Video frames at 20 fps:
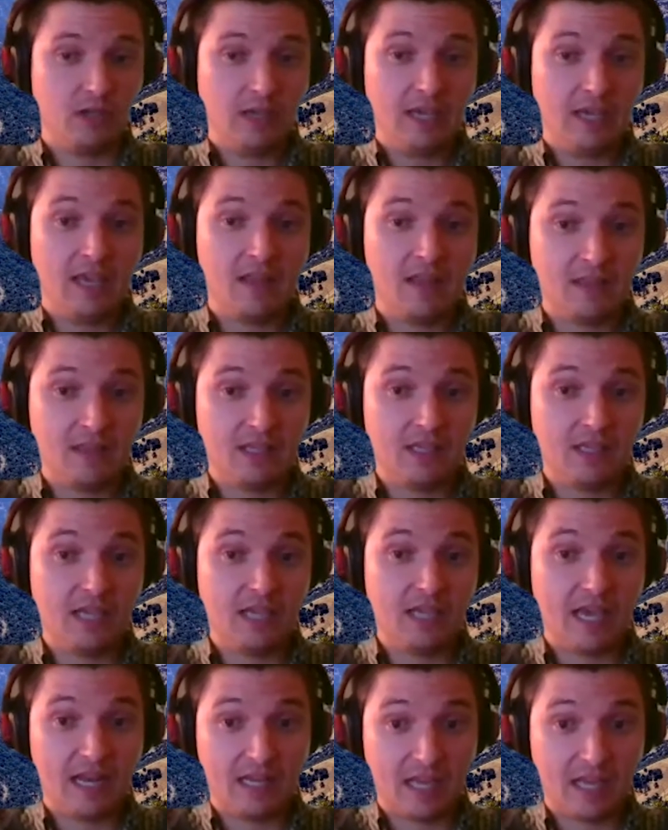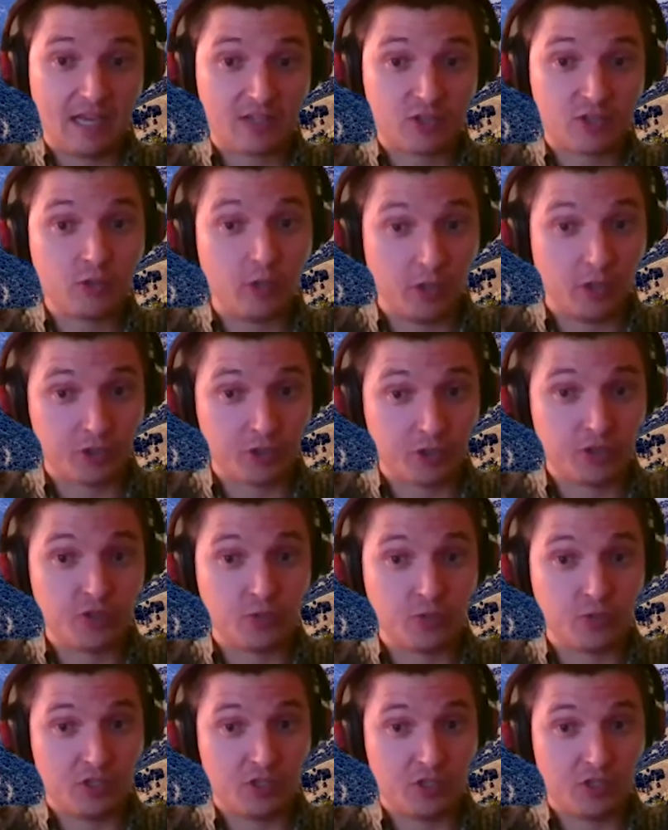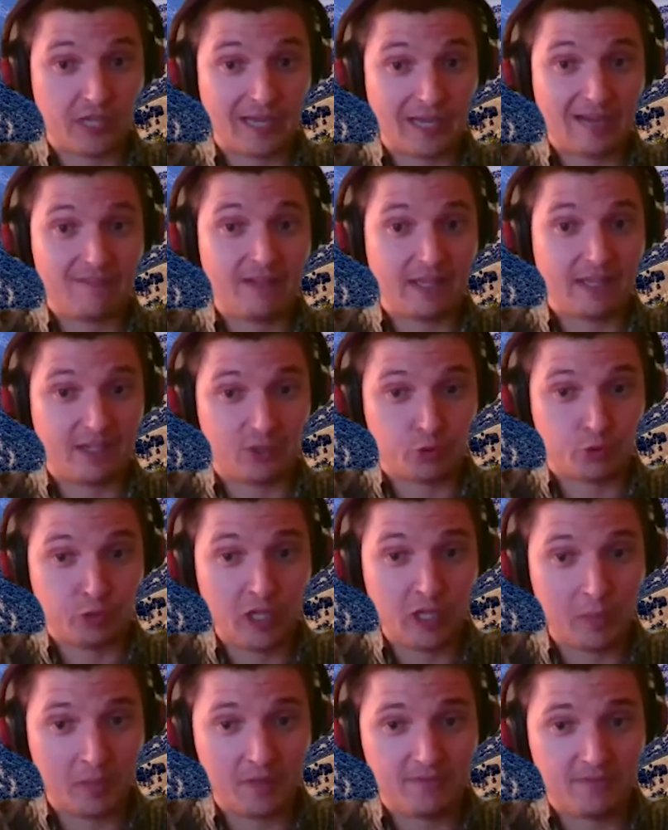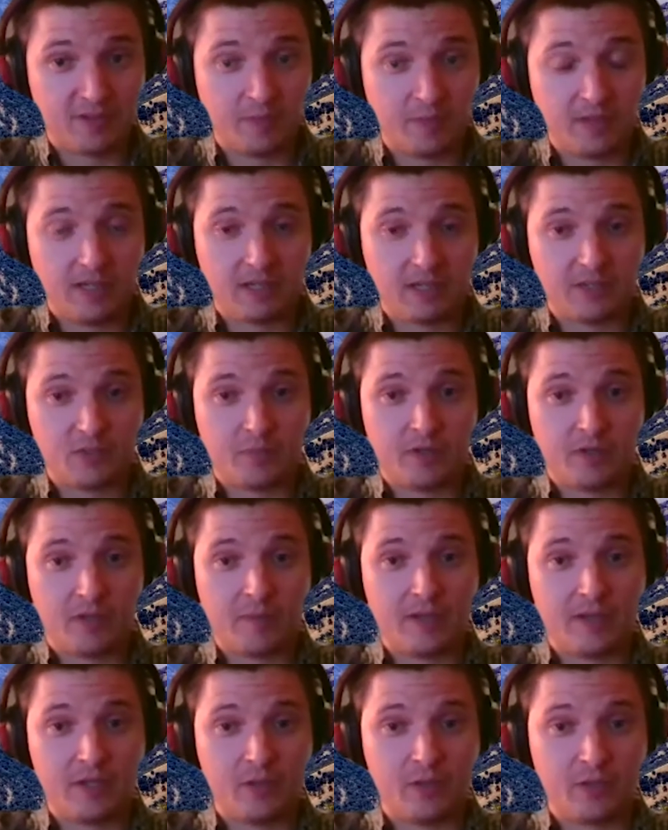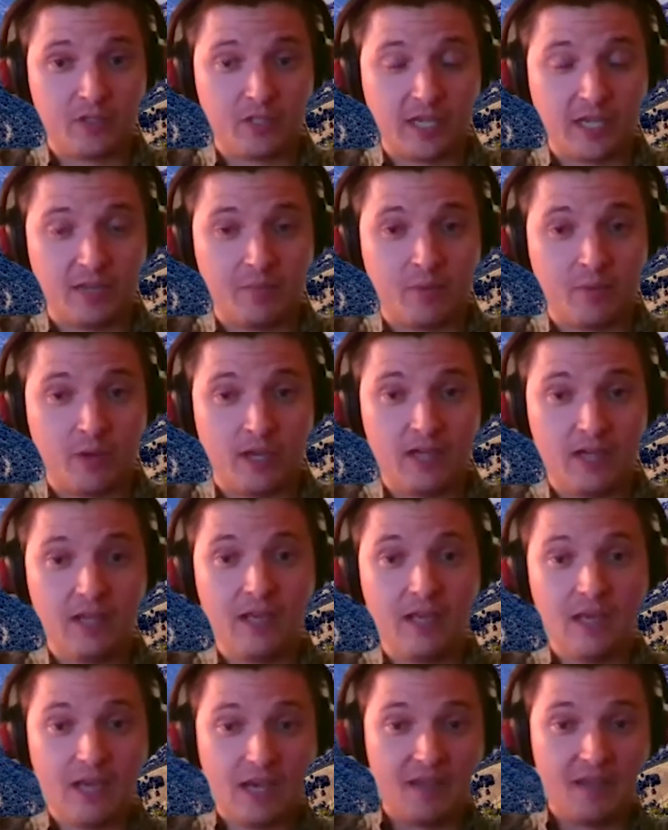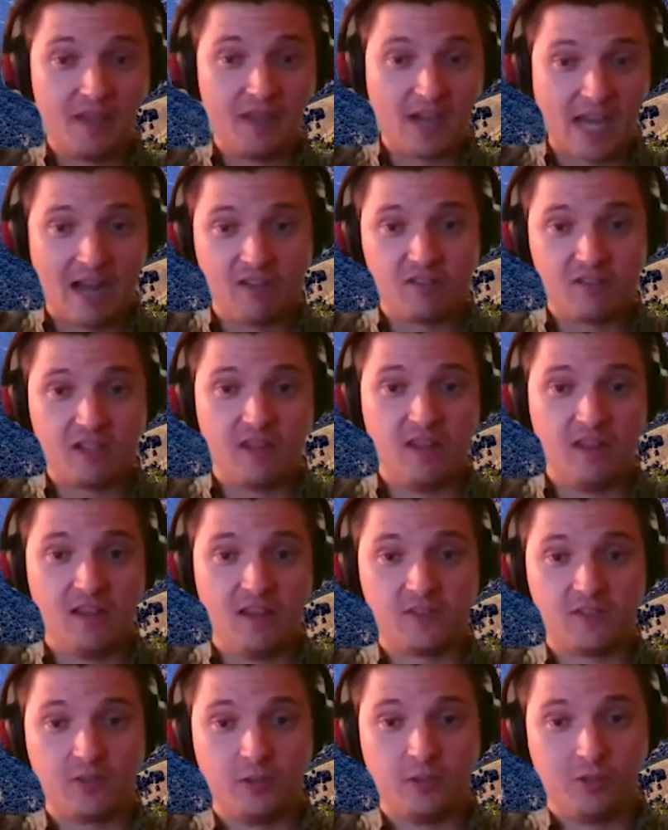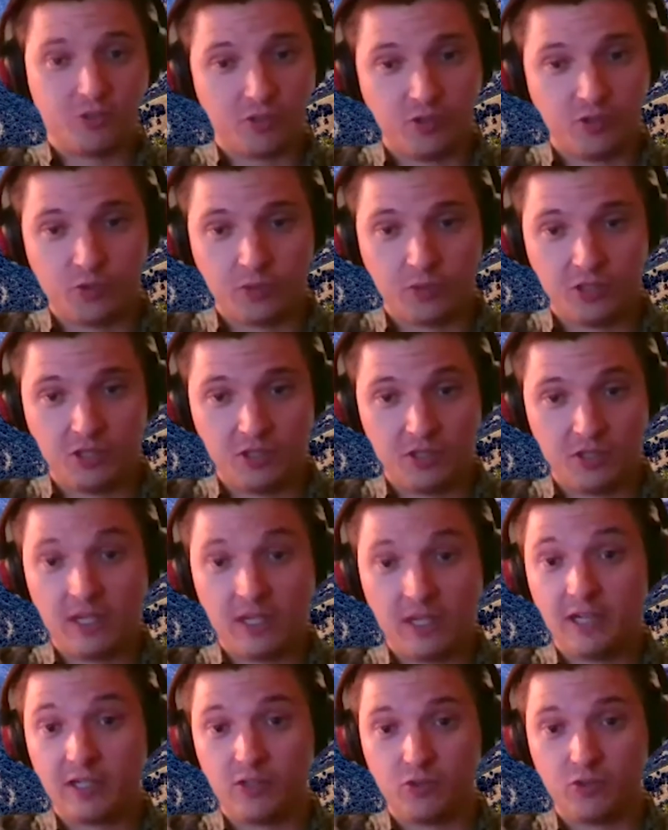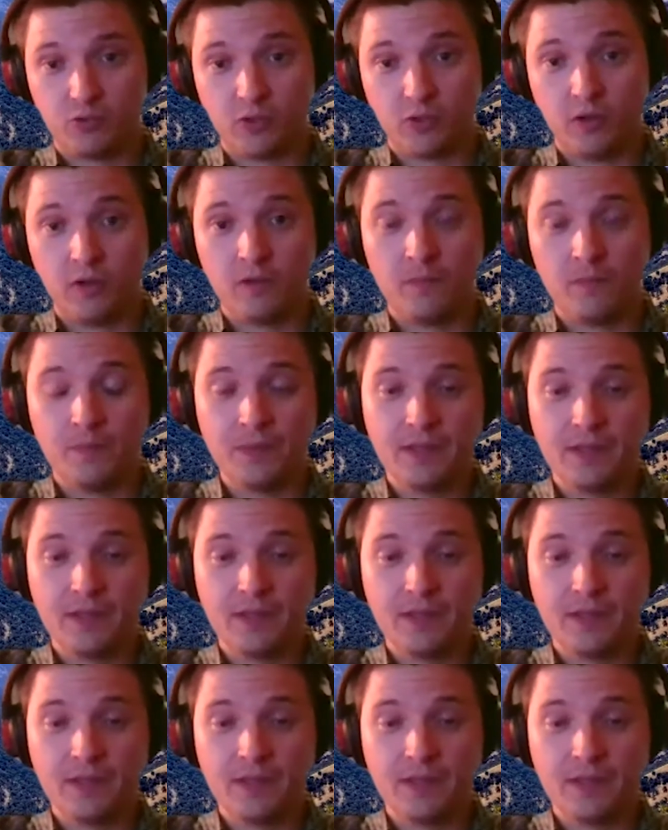in exclosures, which is kind of like a treatment from an experimental standpoint, and then outside the exclosures, which is a control.